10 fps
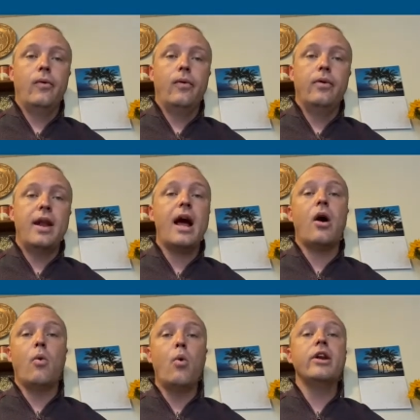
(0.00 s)

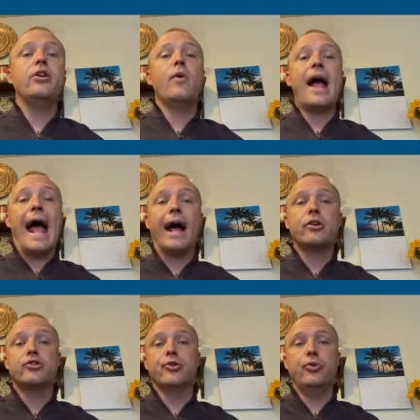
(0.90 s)
now what do you
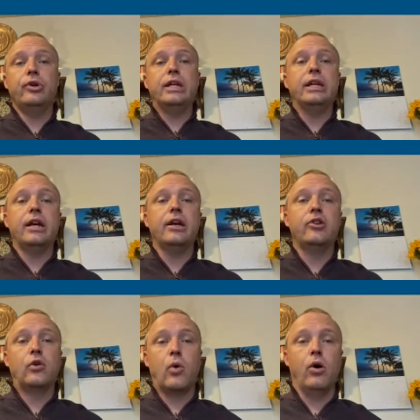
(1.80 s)
actually need to
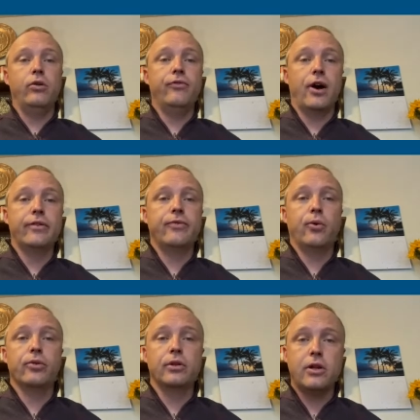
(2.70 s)
qualify
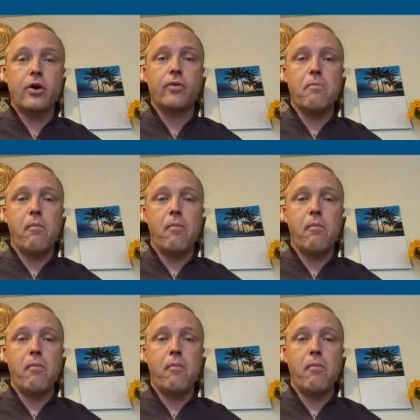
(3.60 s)
for the loan?